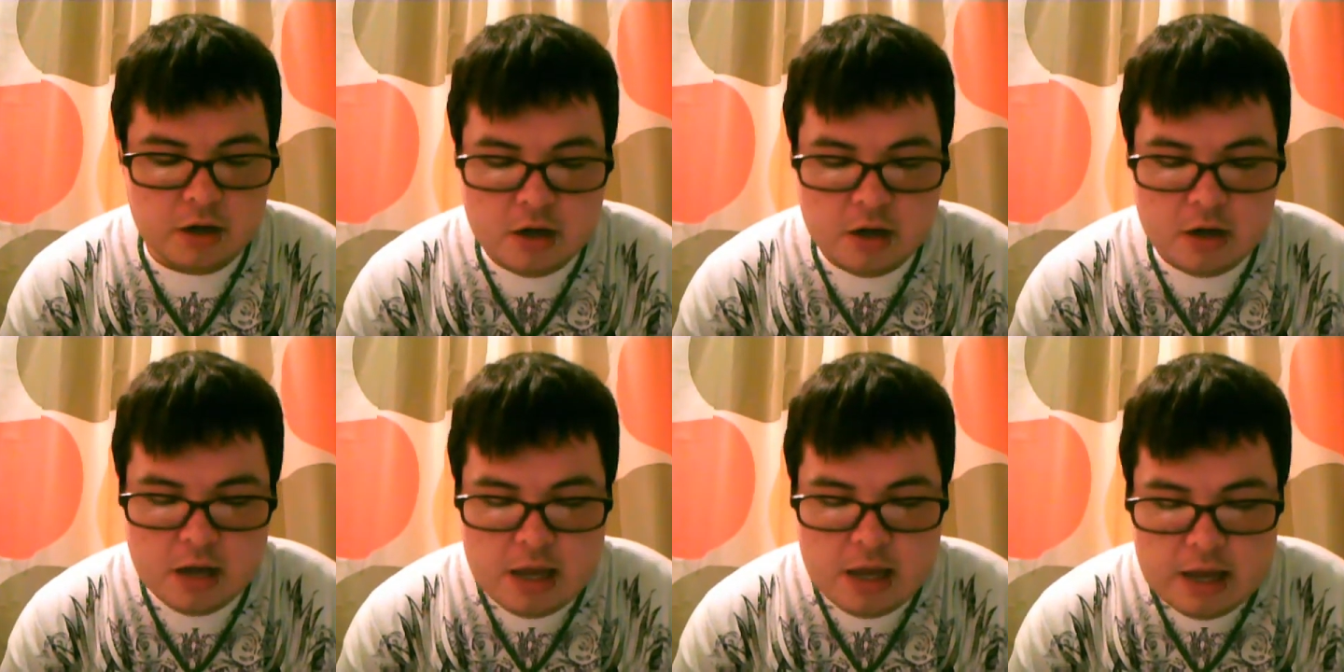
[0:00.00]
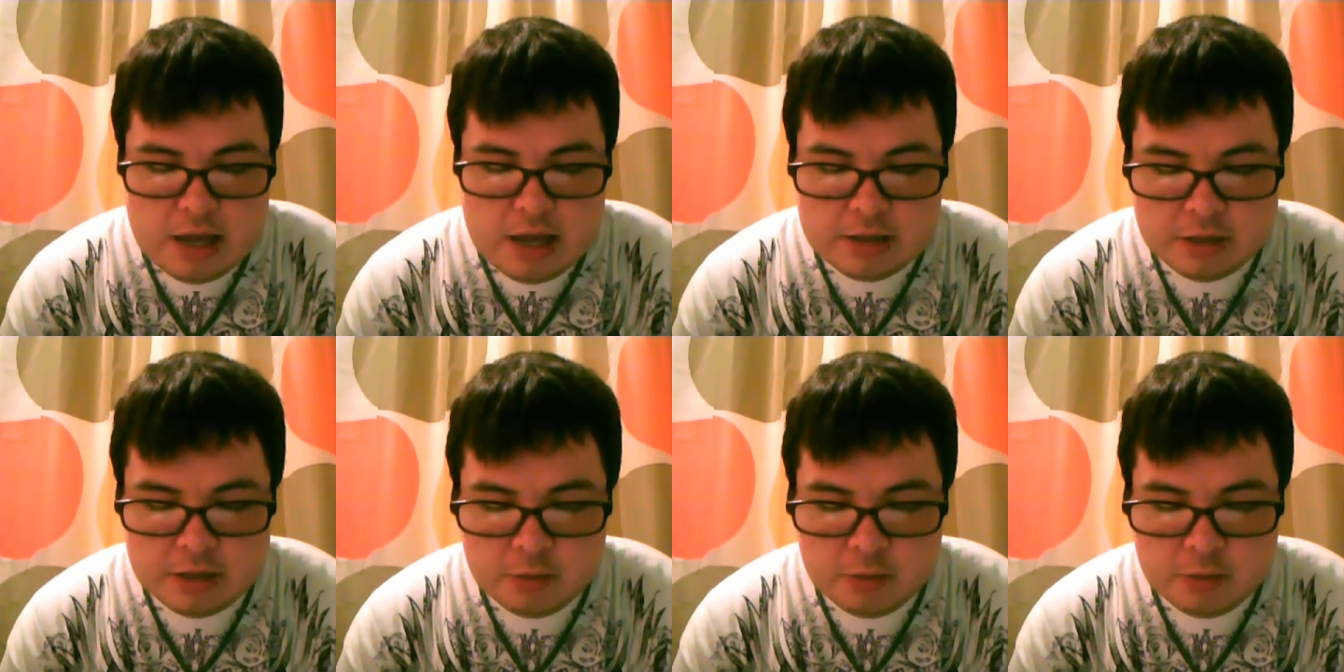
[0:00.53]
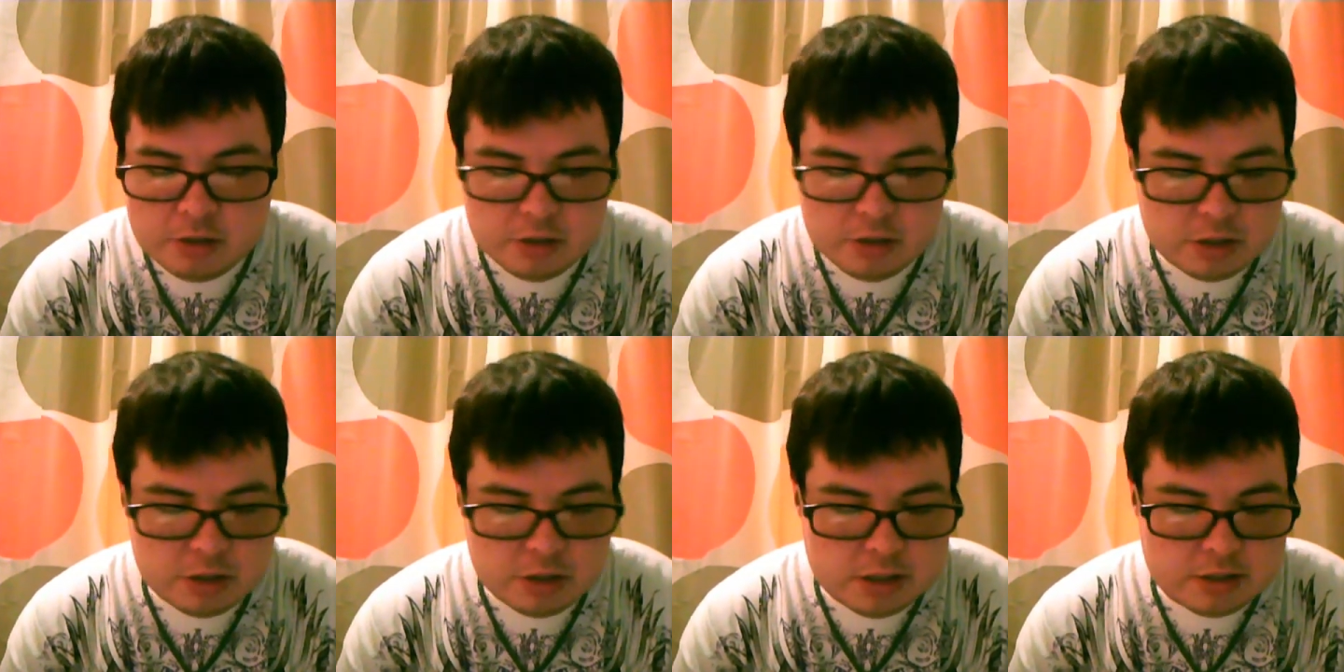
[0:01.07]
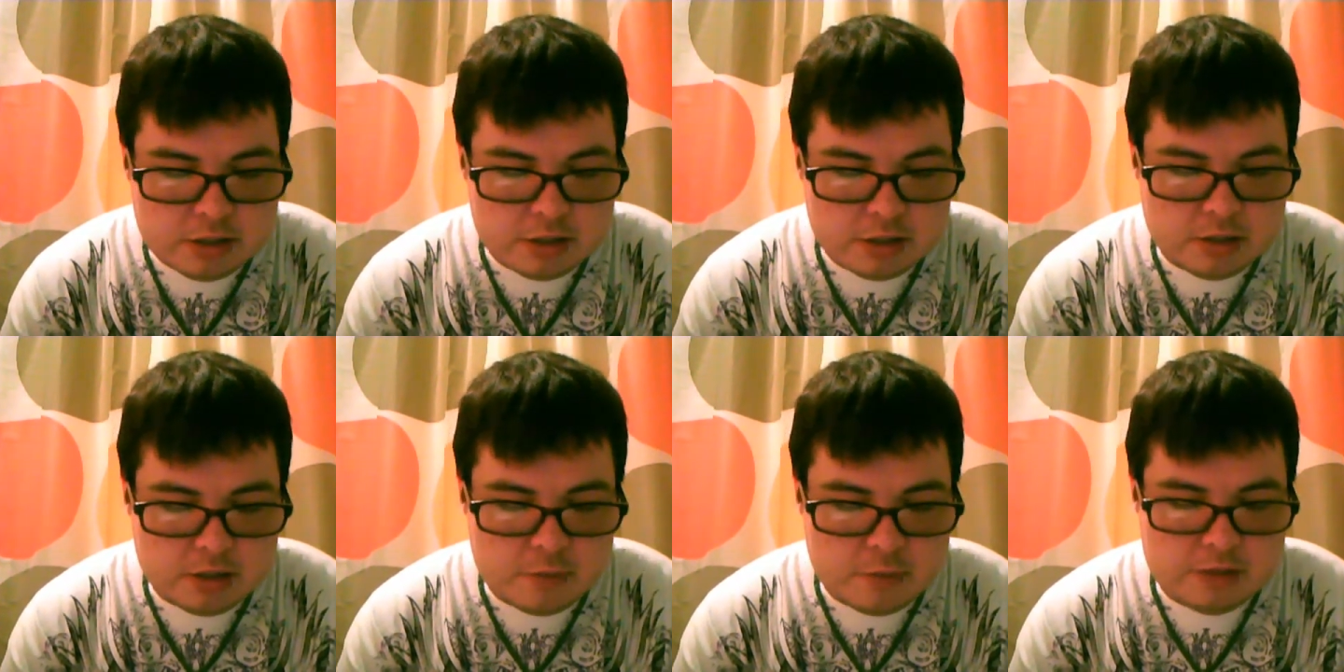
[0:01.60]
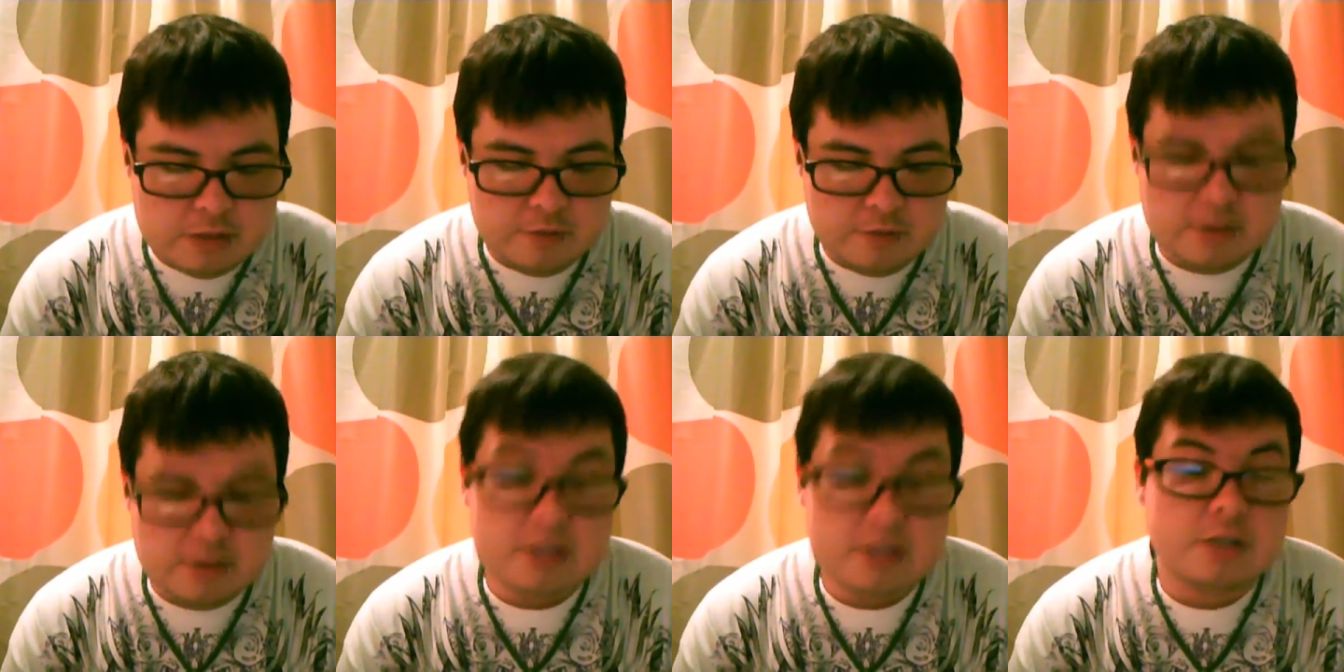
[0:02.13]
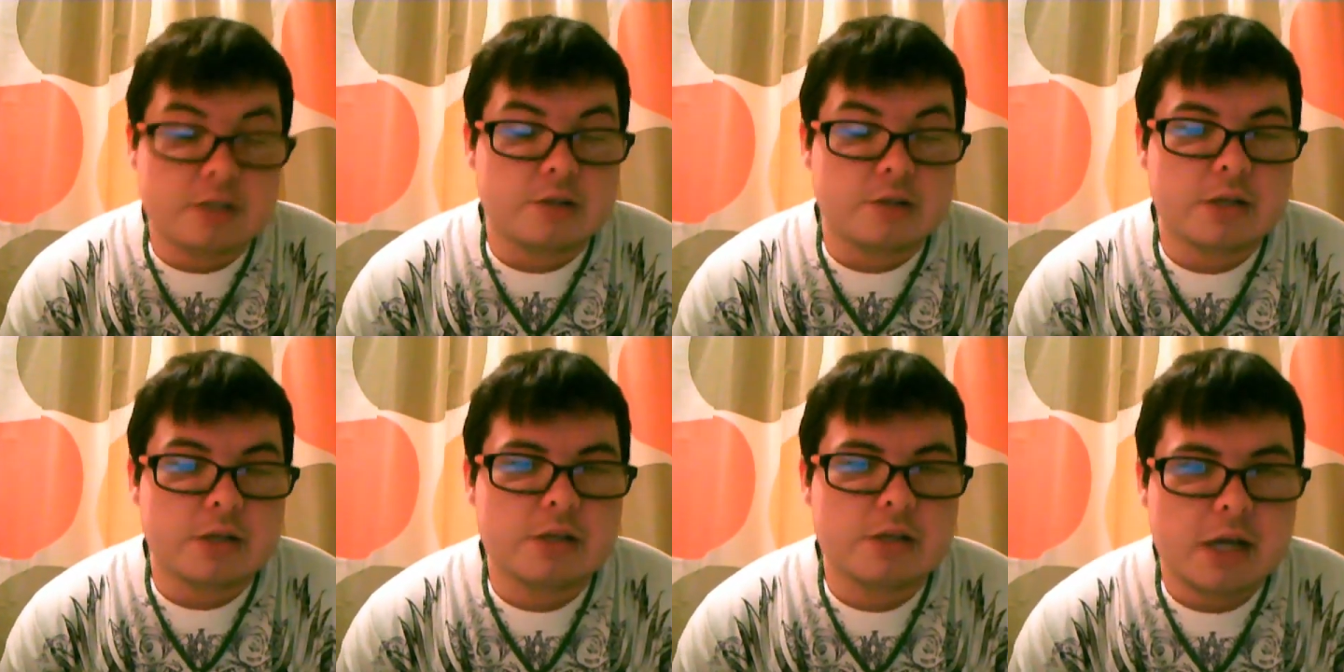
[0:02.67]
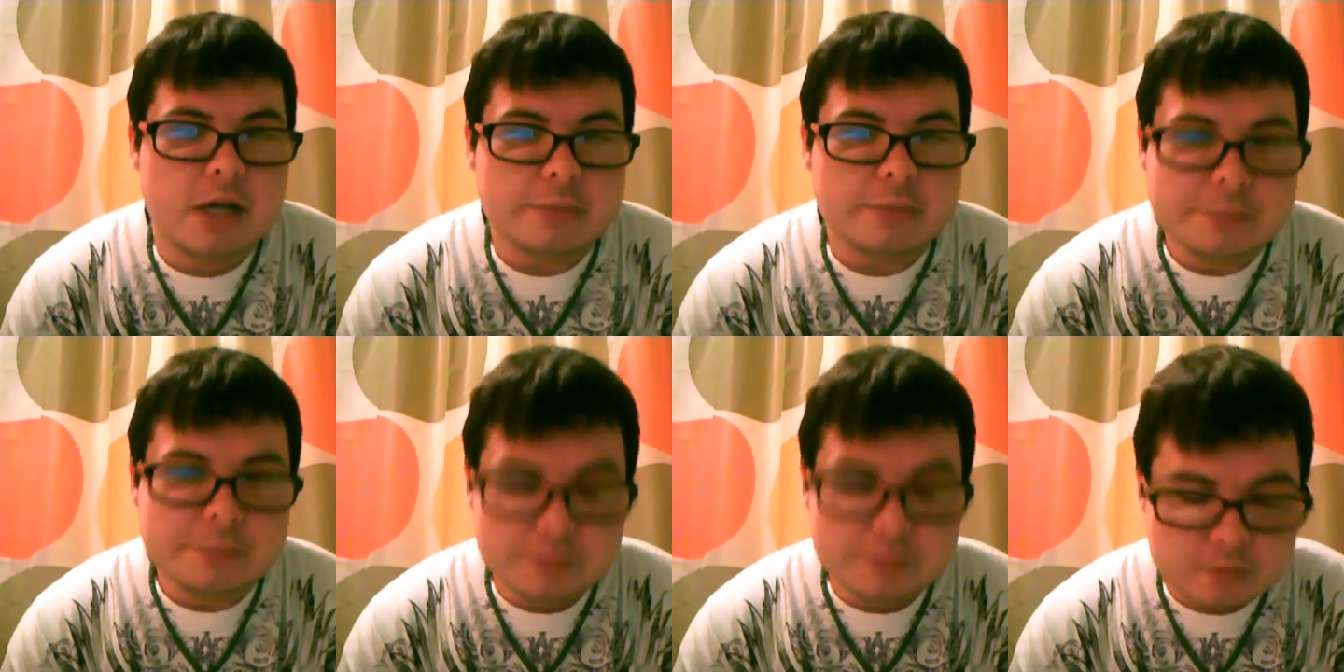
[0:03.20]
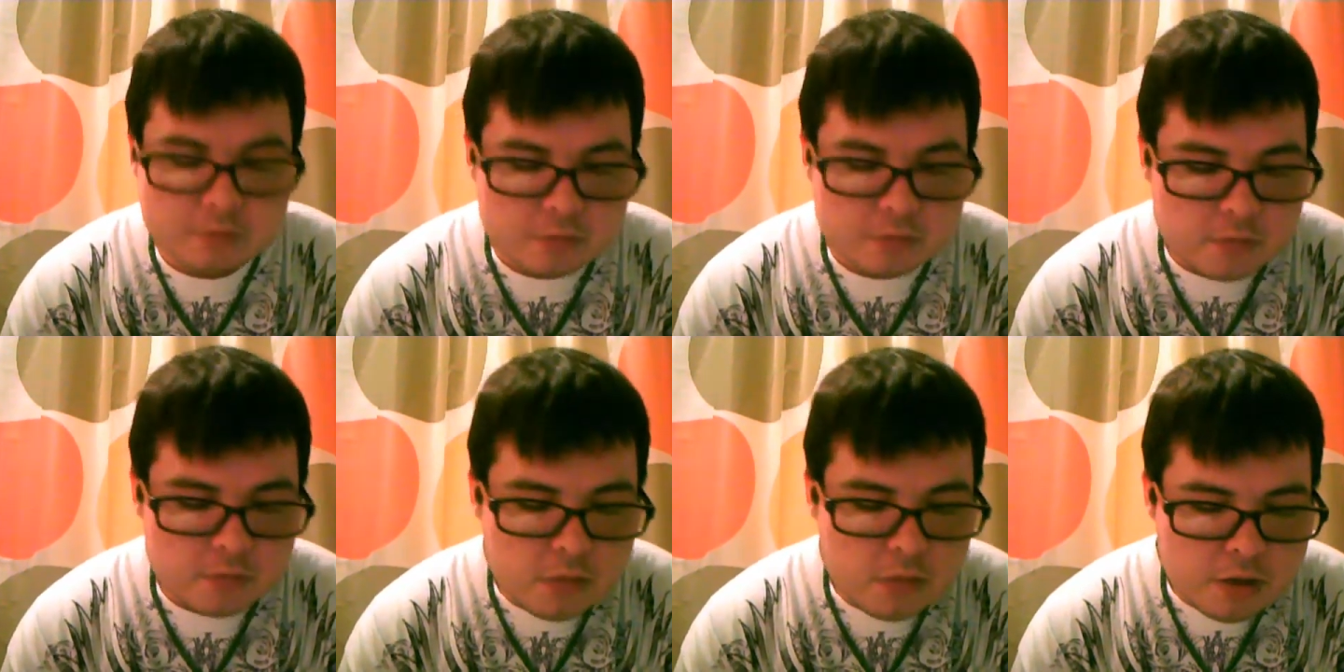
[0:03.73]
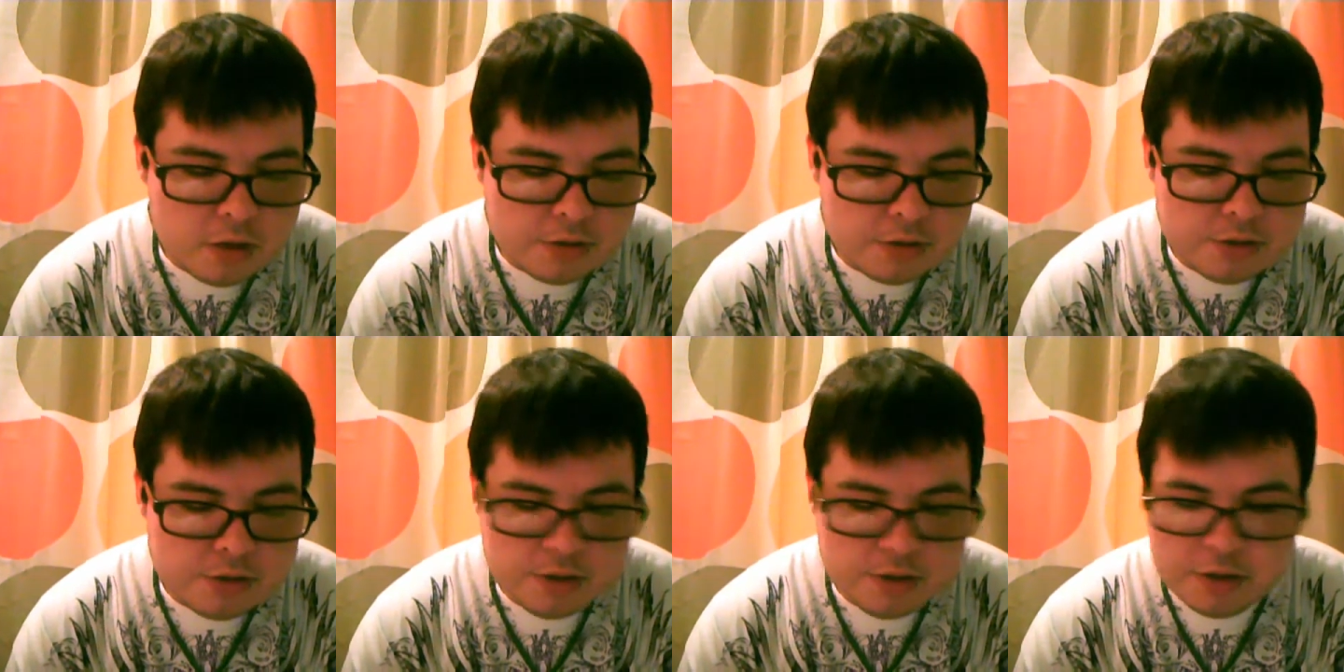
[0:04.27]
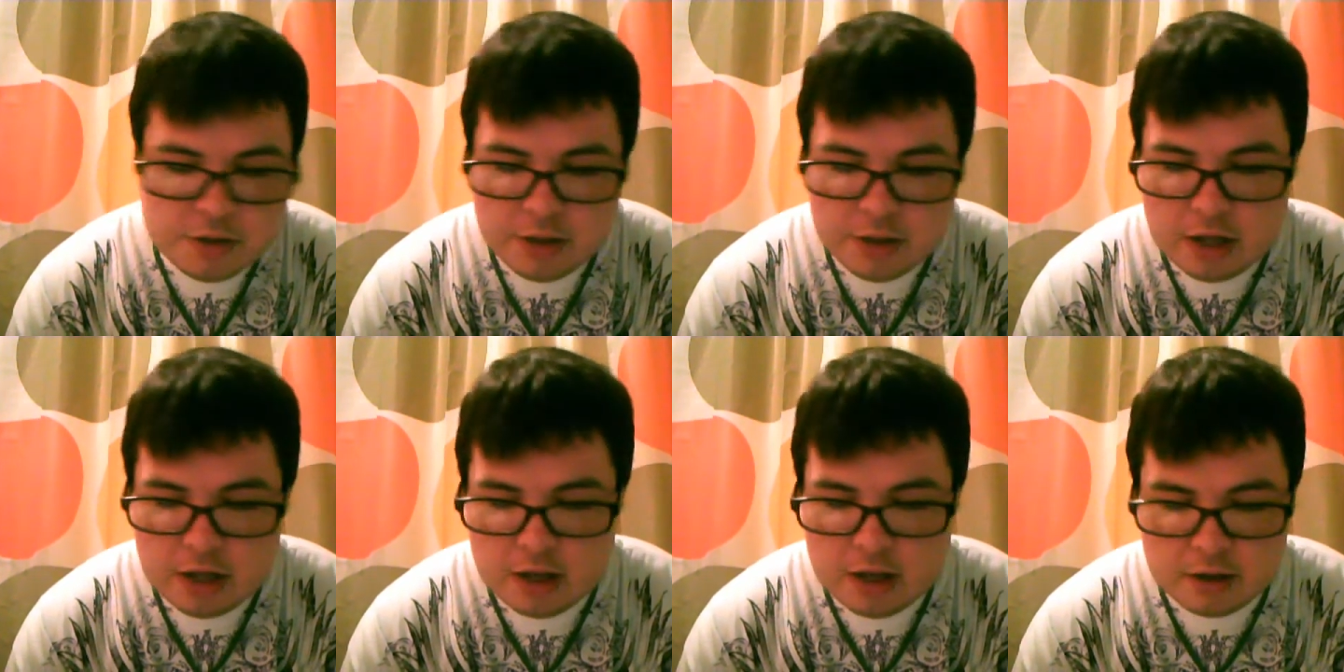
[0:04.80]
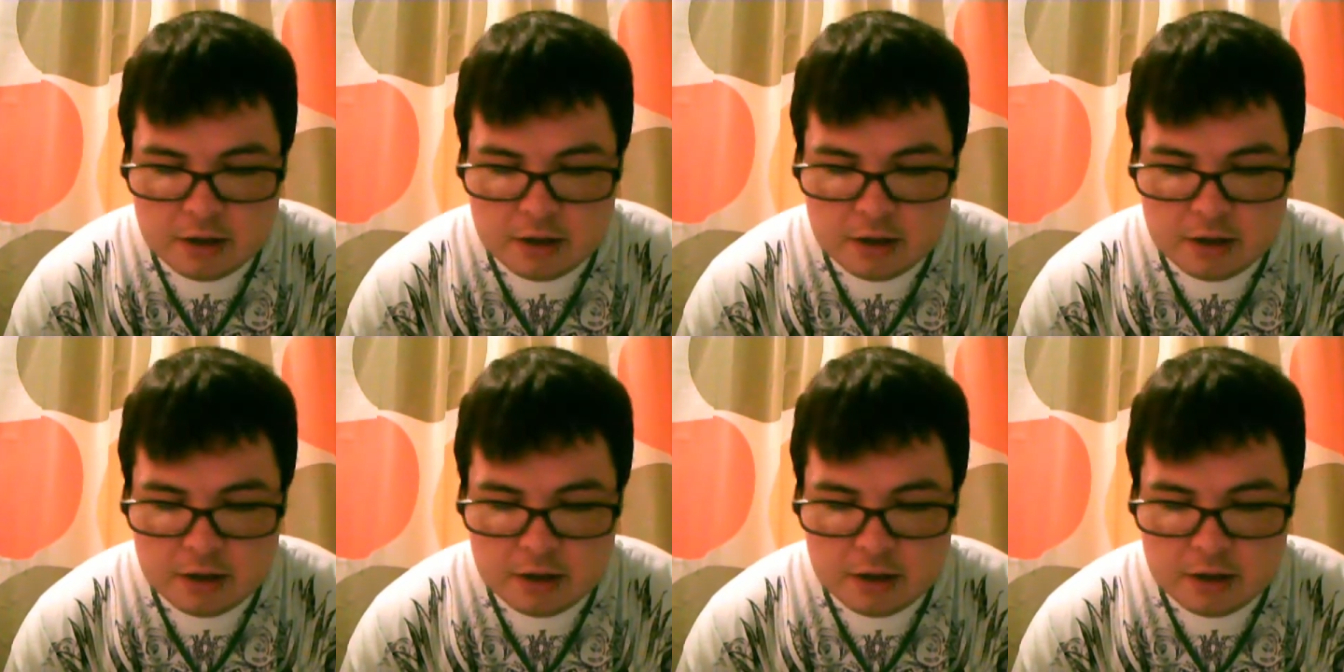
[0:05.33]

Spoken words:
And the term is usually considered specific to the Zuni tribe. So just know that